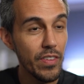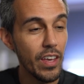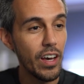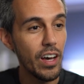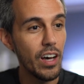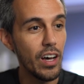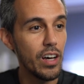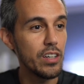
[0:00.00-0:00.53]

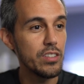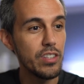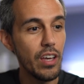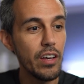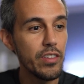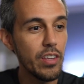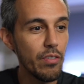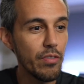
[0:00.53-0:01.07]

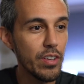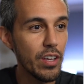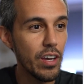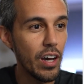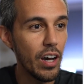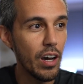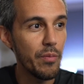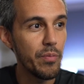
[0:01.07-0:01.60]
definitely
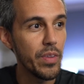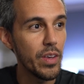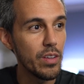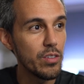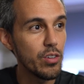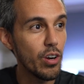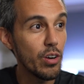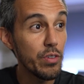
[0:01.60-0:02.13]

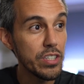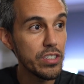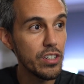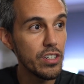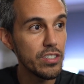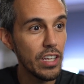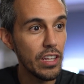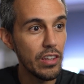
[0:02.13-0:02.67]
do your own
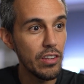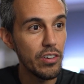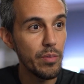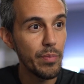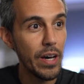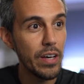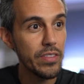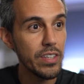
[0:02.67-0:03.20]
research and learn
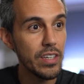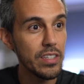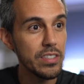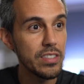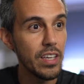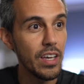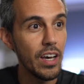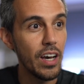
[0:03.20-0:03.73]
about this.
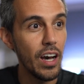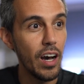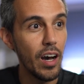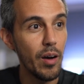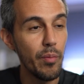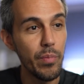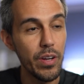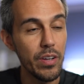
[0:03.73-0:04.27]

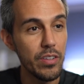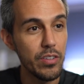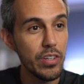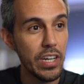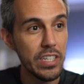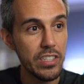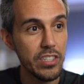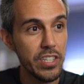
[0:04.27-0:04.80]
But you
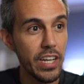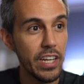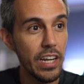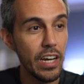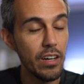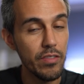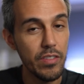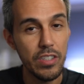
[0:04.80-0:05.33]
guys can check it
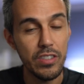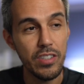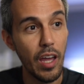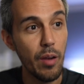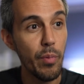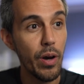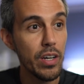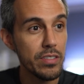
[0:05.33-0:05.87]
out. It's
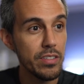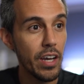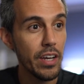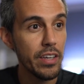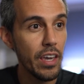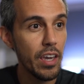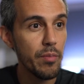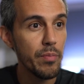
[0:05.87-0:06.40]

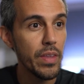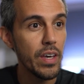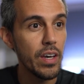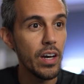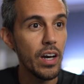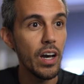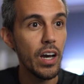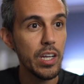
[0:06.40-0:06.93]
sandbox.game.
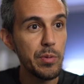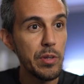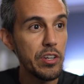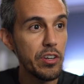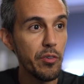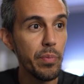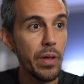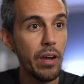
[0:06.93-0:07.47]

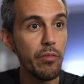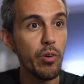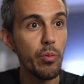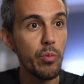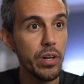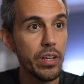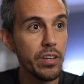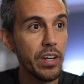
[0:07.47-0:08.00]
Community-driven platform
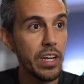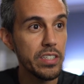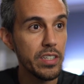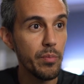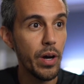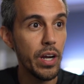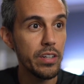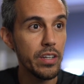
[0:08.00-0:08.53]
where creators can
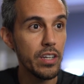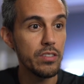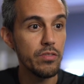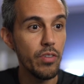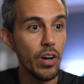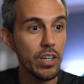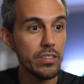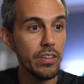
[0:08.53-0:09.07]
monetize
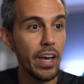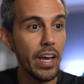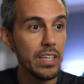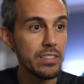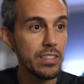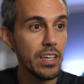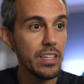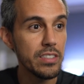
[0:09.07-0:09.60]
Voxel
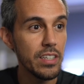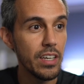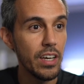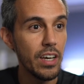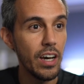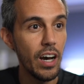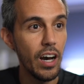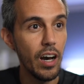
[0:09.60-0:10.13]
assets.
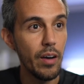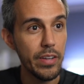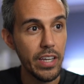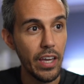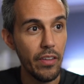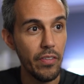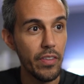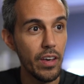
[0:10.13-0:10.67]
Again.